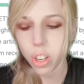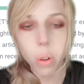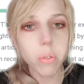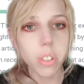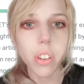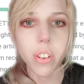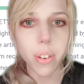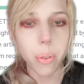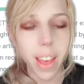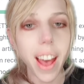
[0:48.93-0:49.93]
Don't
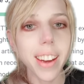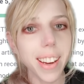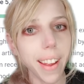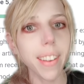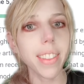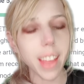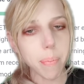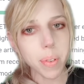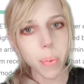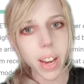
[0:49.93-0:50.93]
do that,
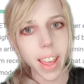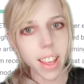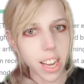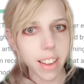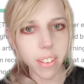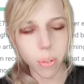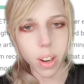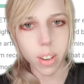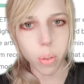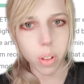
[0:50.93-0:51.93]
except when AI is
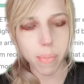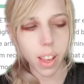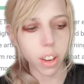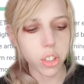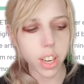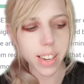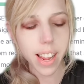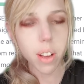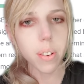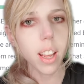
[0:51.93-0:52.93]
threatened with being shut
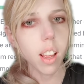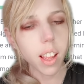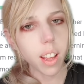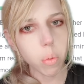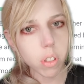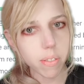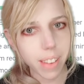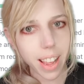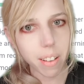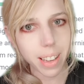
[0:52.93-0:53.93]
down, it will
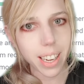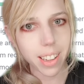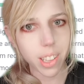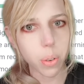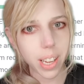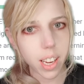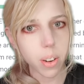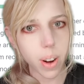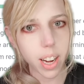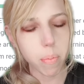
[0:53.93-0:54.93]
violate its own
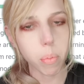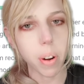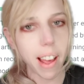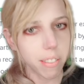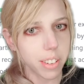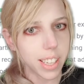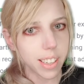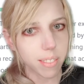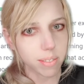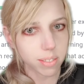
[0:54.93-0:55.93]
ingrained
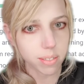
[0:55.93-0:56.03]
morality.